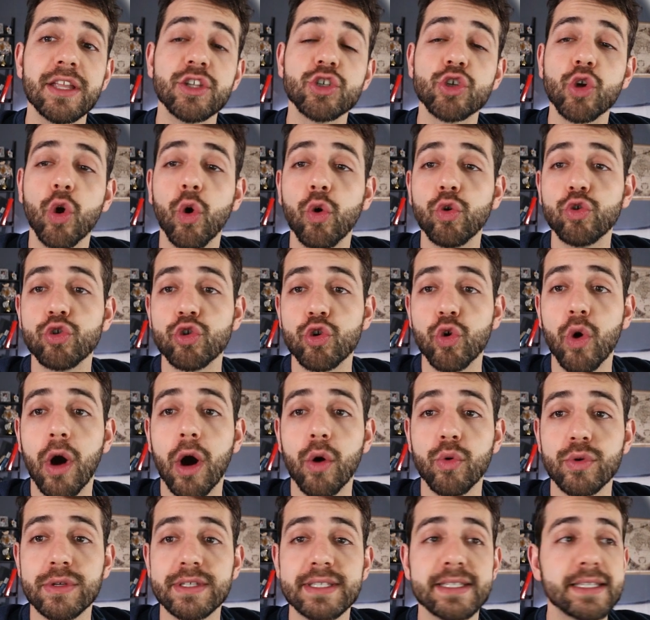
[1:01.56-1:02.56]
let's go through
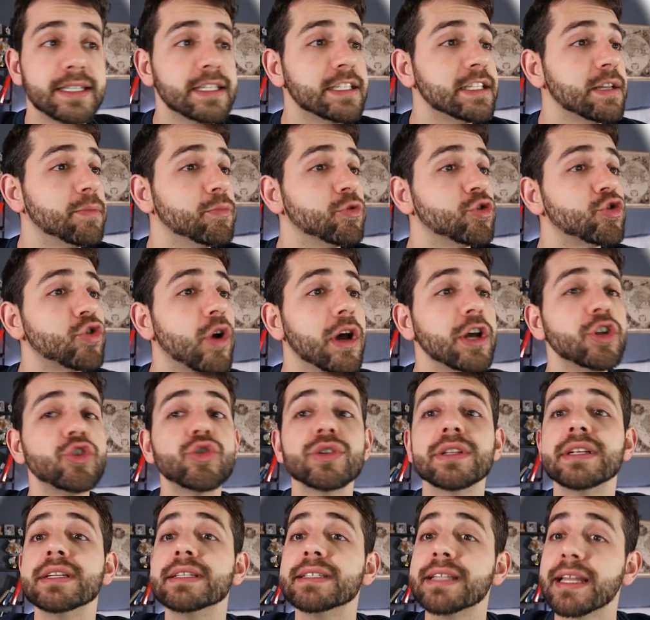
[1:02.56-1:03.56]
our system, try
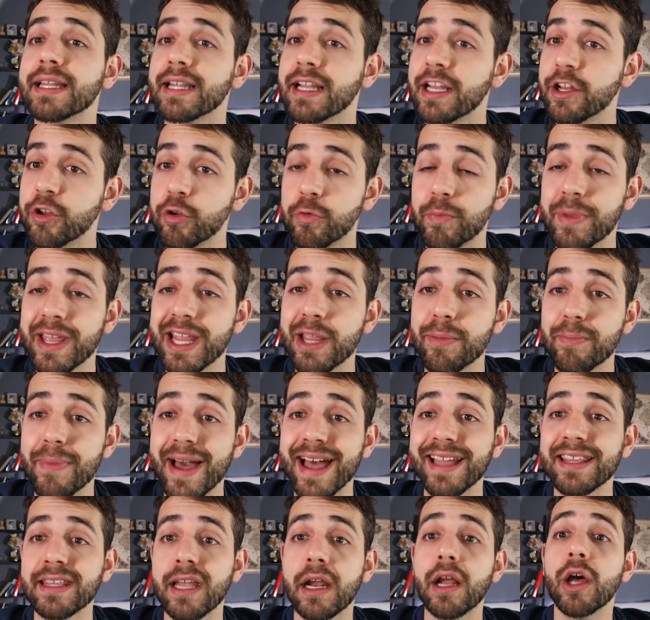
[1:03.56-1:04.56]
to understand a little bit
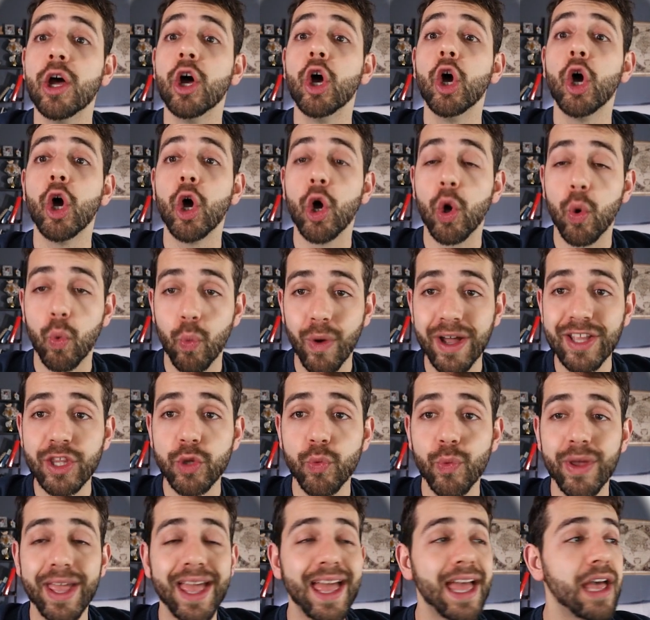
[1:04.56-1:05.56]
better
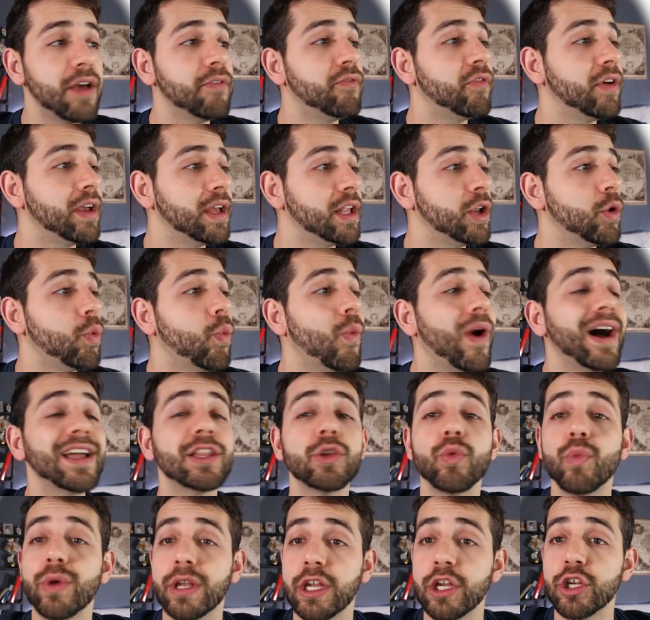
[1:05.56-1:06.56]
what we have and
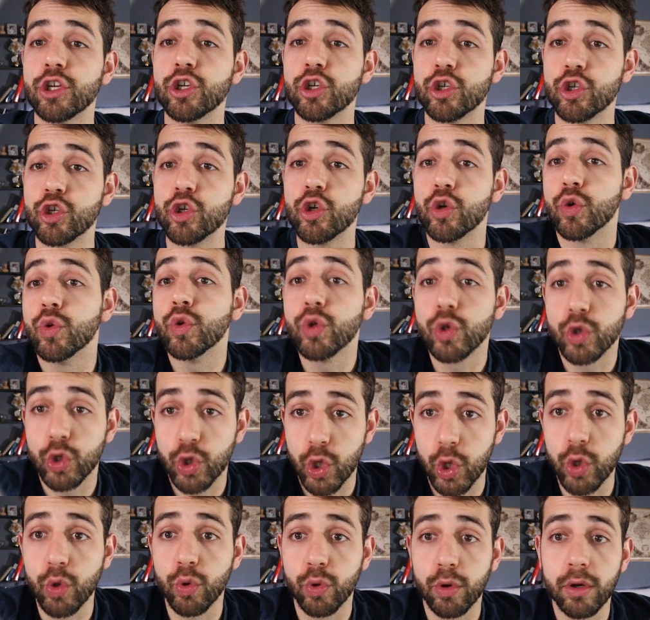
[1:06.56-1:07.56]
what we need to
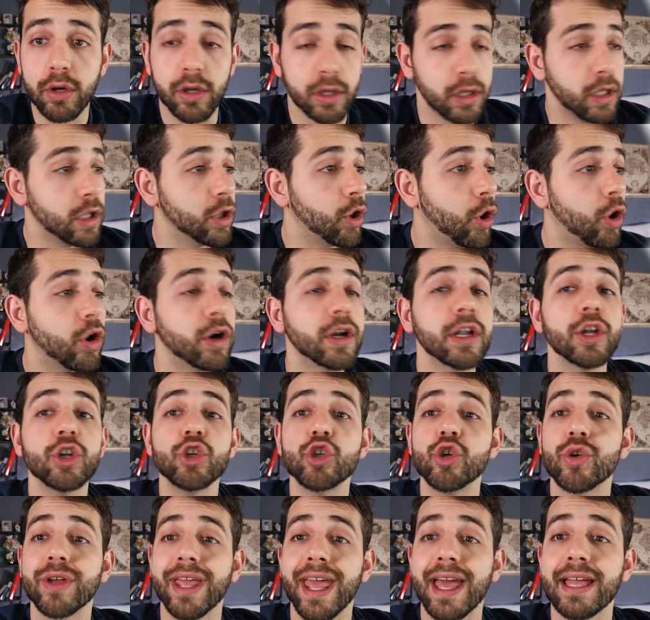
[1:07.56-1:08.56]
do in order
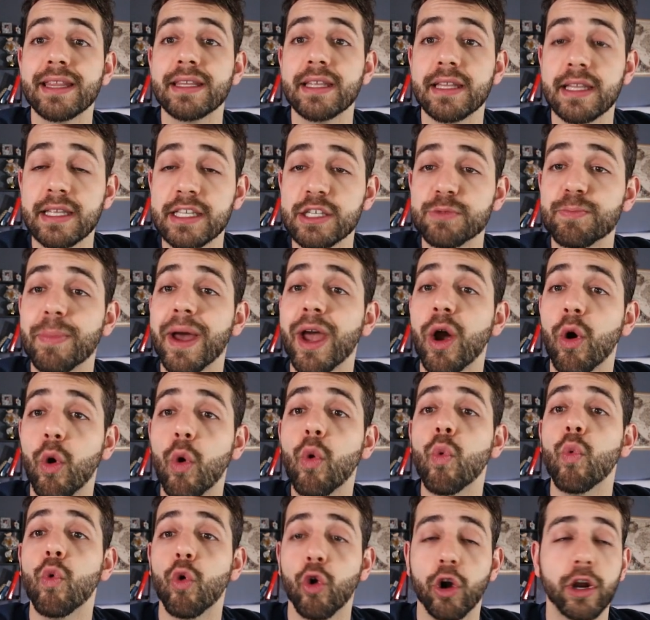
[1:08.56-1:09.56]
to get this
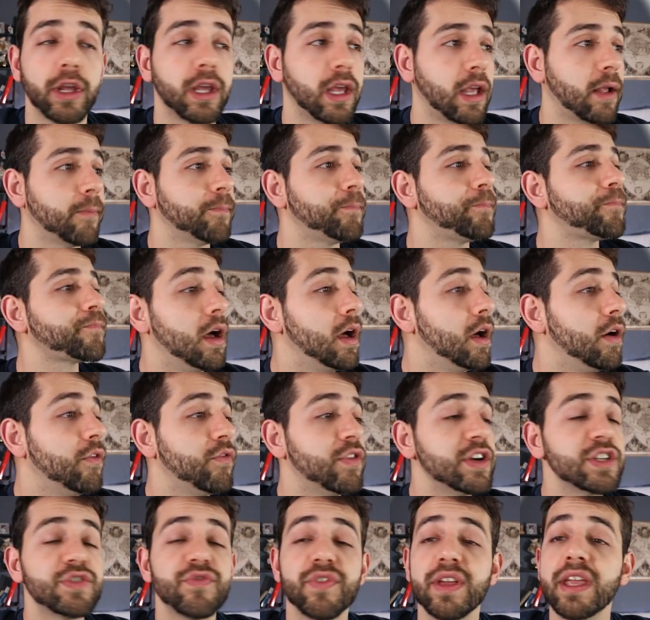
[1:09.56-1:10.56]
PiHole working.
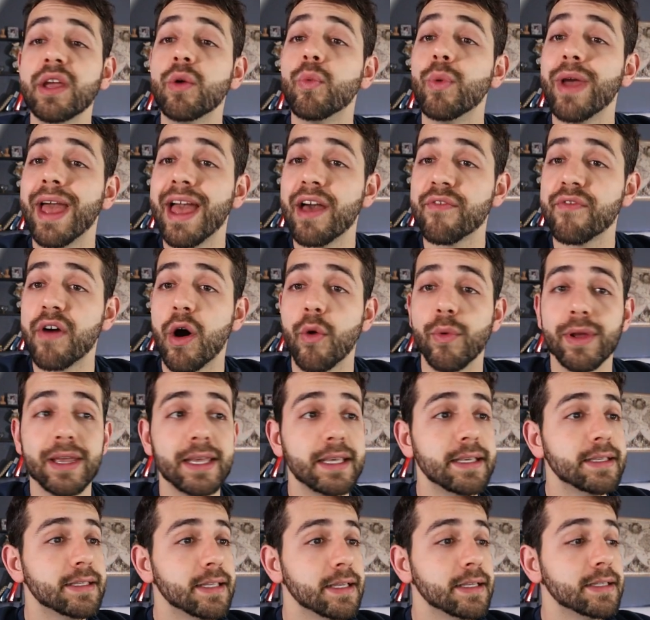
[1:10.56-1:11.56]
First thing, we have our
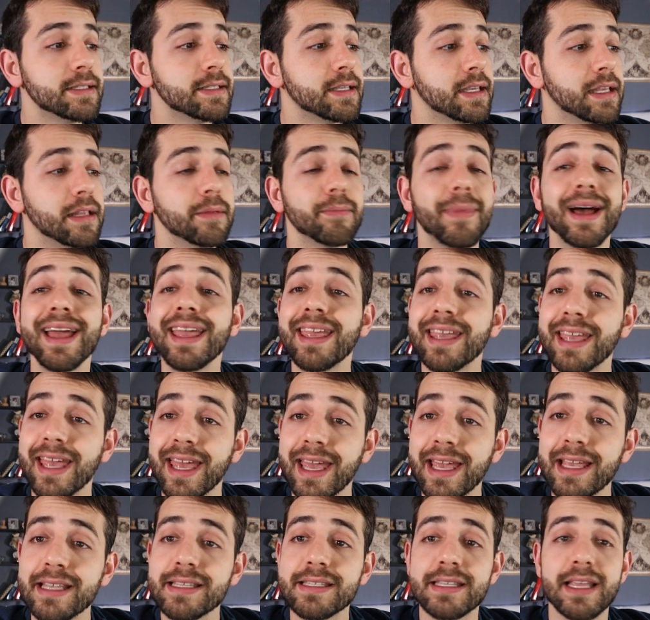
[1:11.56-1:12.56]
instance. In my
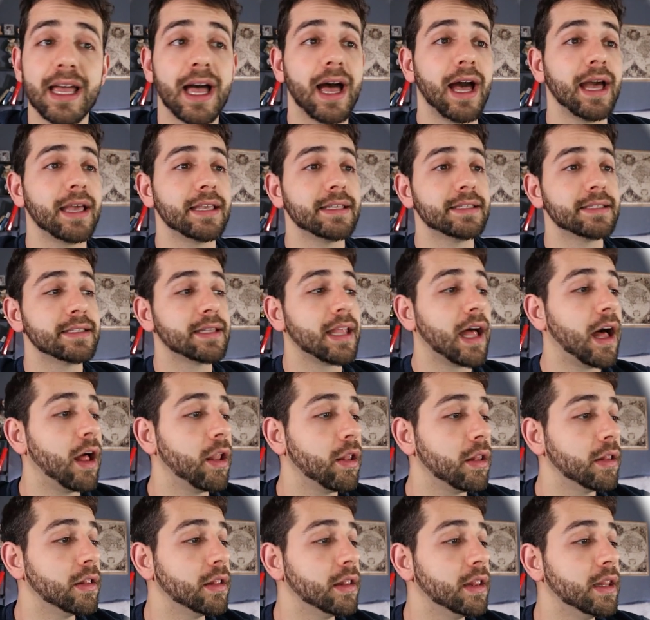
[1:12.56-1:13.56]
case, I
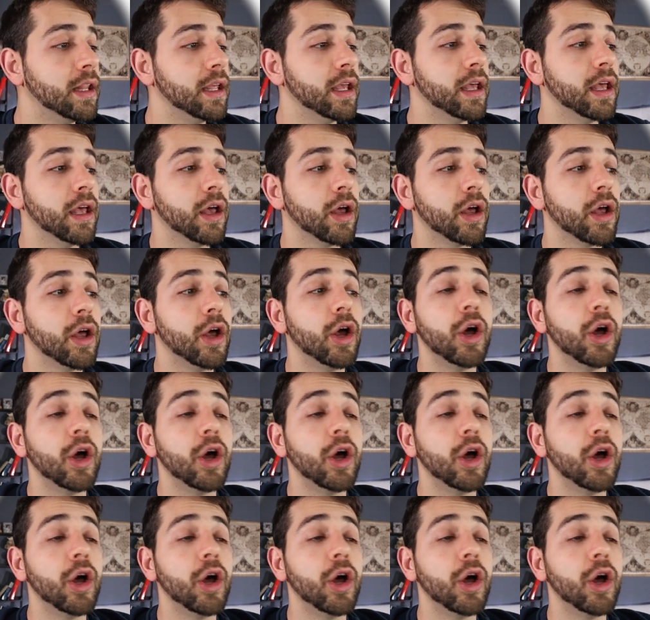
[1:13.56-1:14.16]
install the